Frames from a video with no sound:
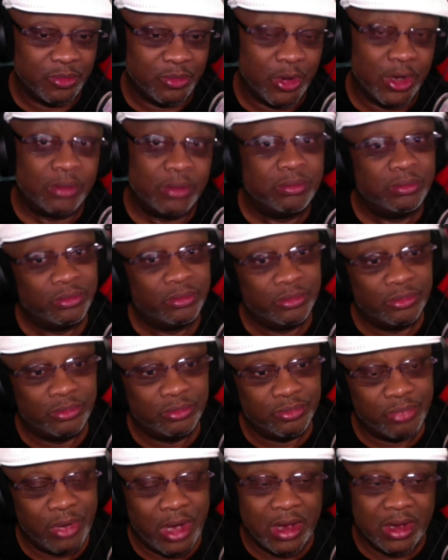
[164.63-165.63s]
Well,
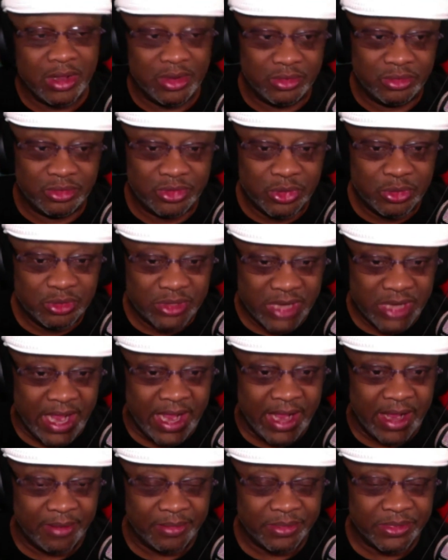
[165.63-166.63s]
probably two
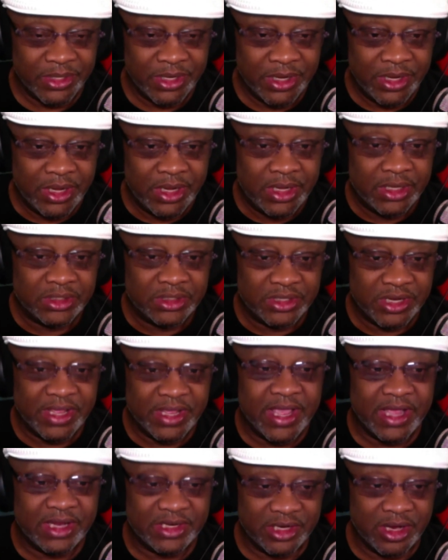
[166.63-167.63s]
times to
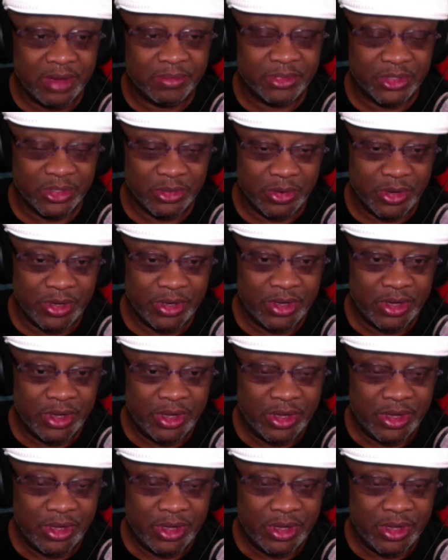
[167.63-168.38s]
catch up to it.